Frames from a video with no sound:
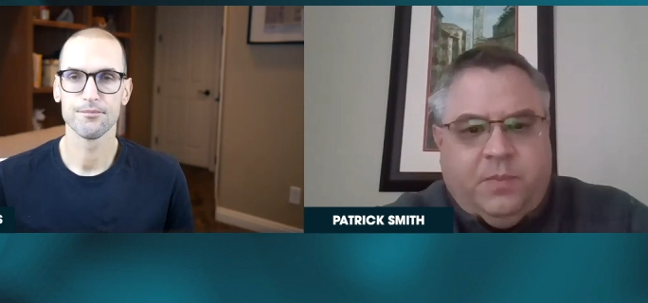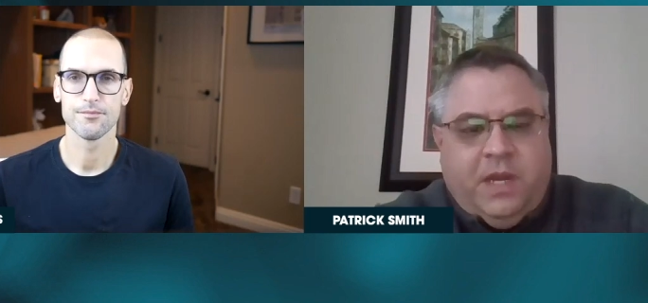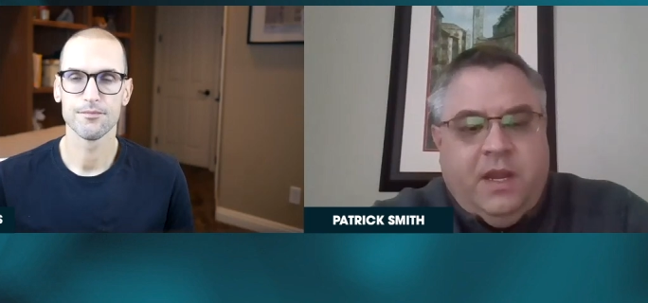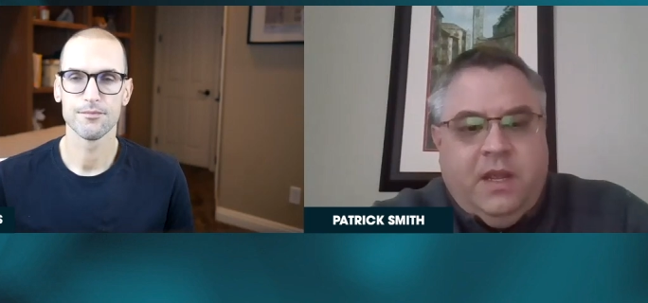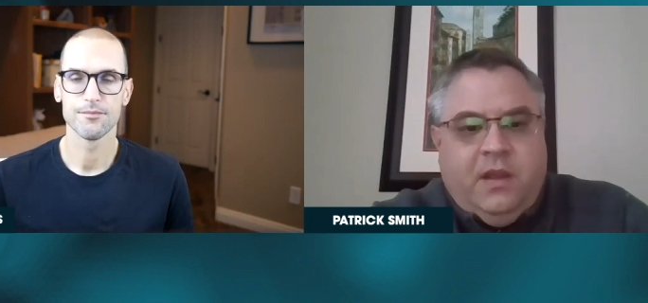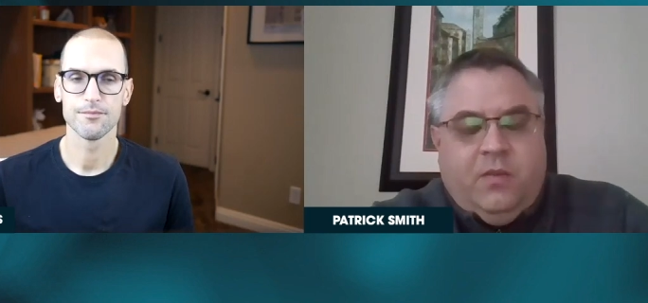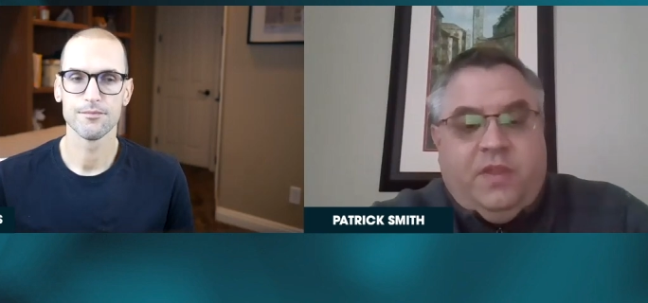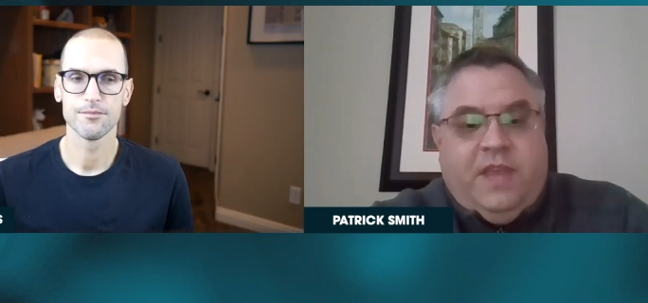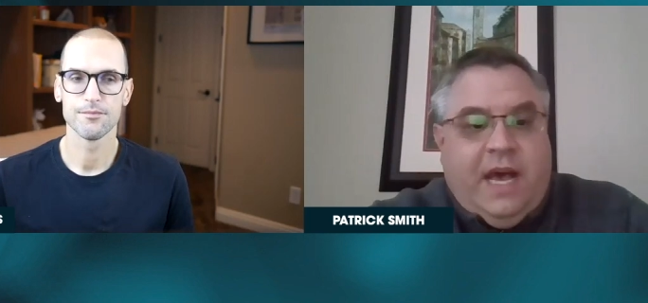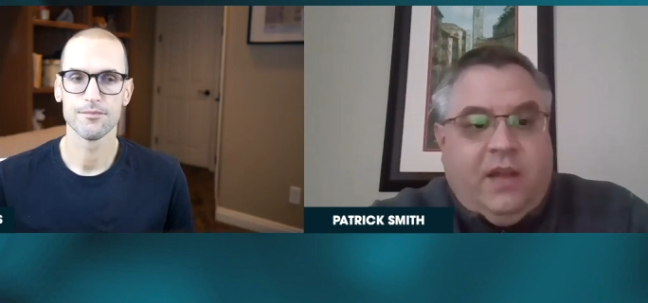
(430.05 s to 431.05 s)
Speaker 1: But
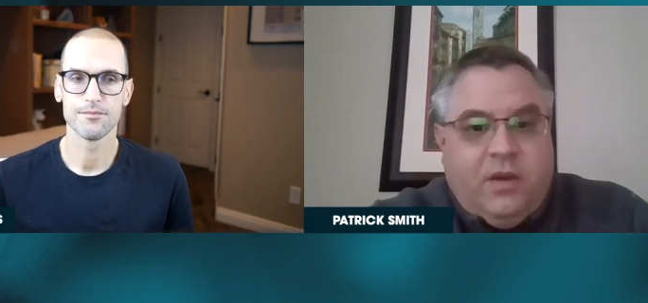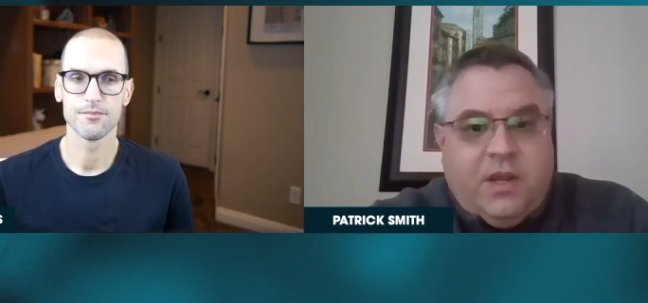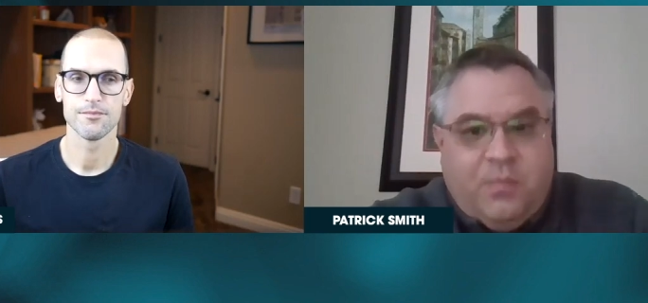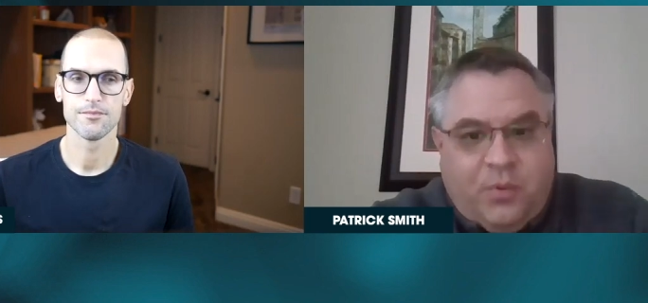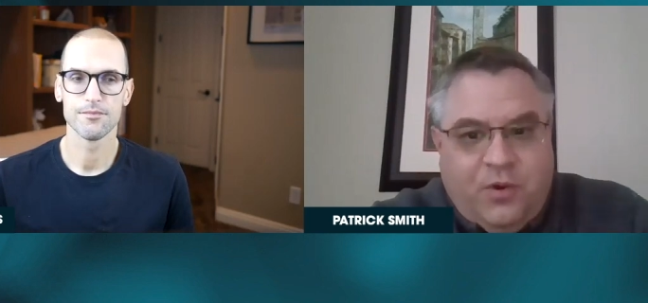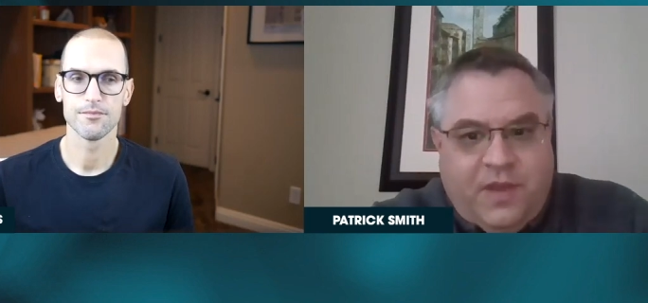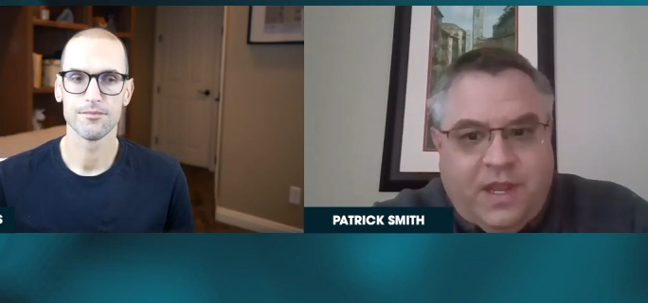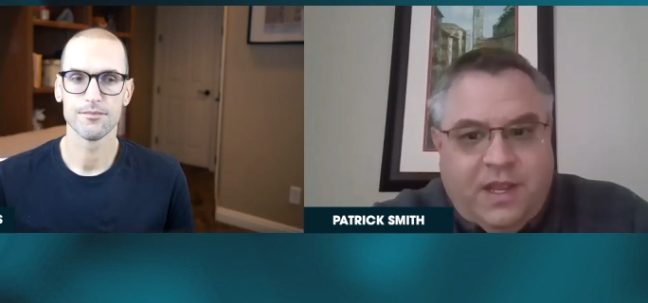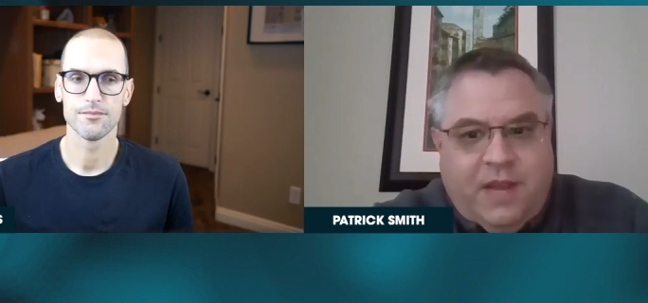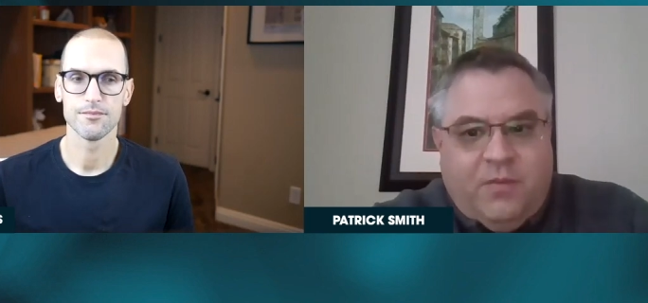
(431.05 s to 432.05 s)
with the outlook
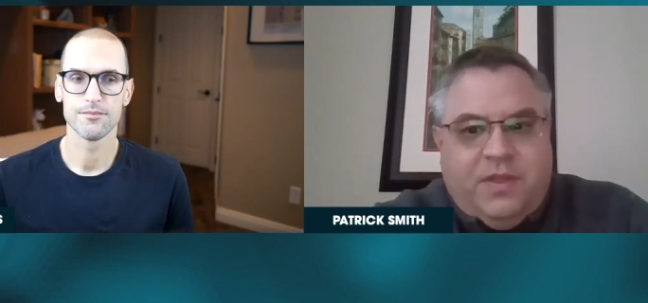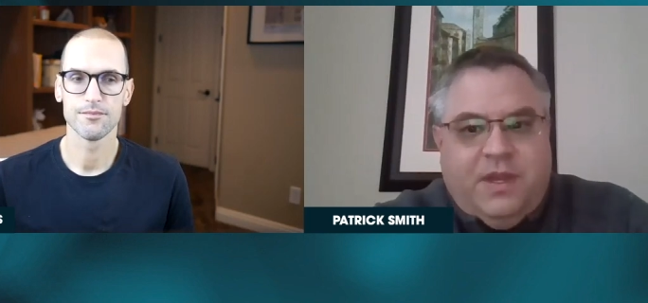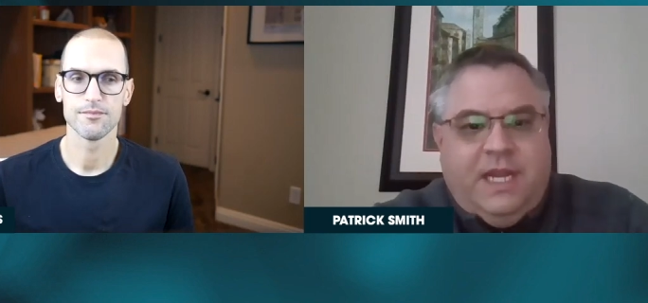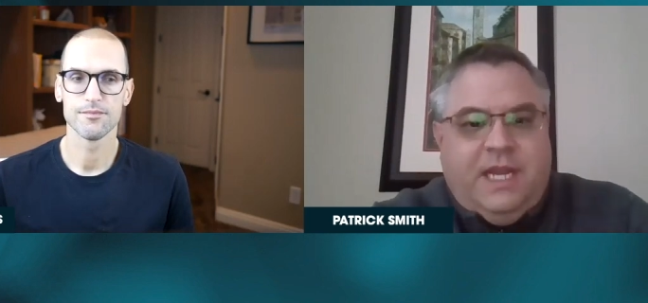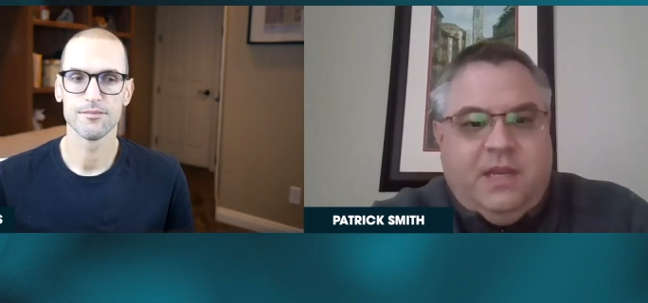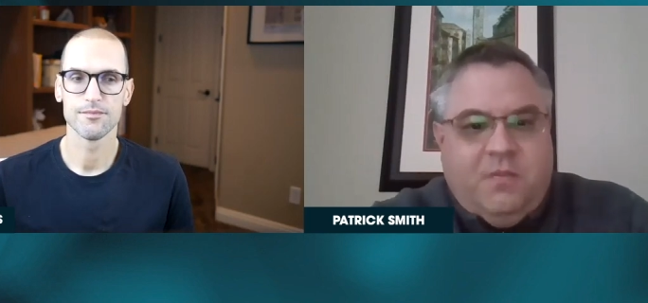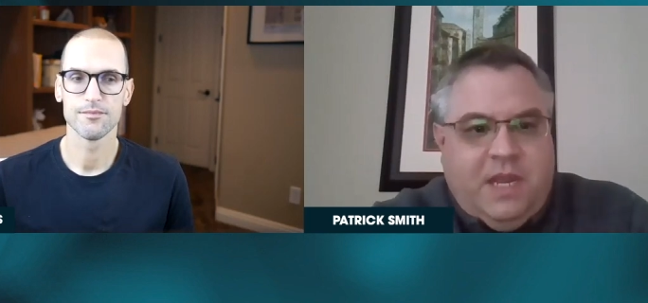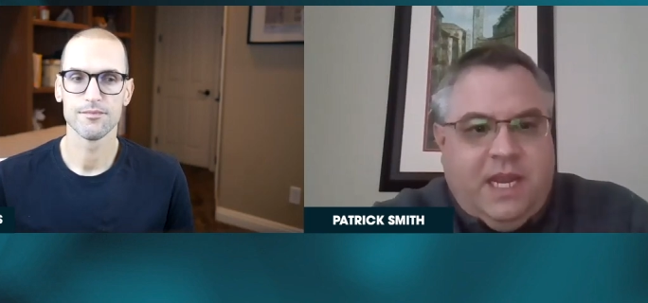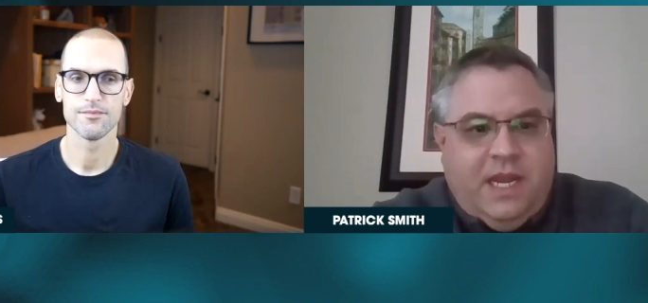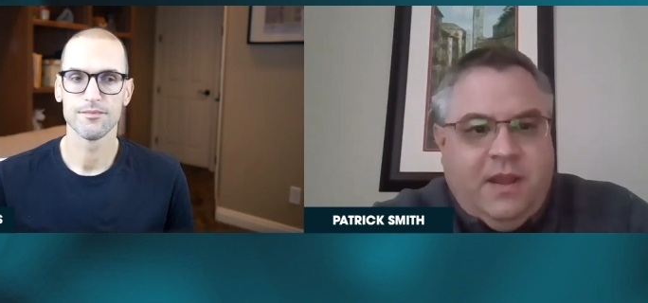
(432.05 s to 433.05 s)
improving and with the need to
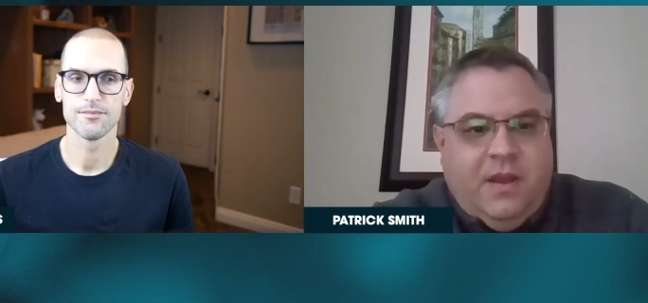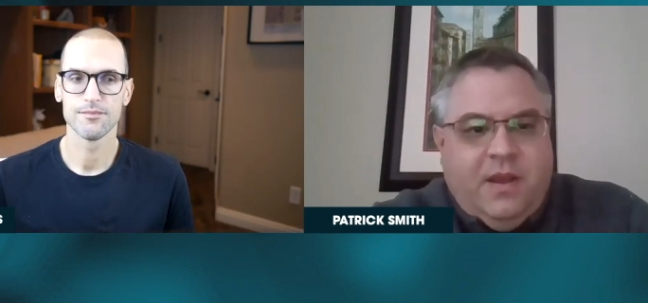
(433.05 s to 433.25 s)
meet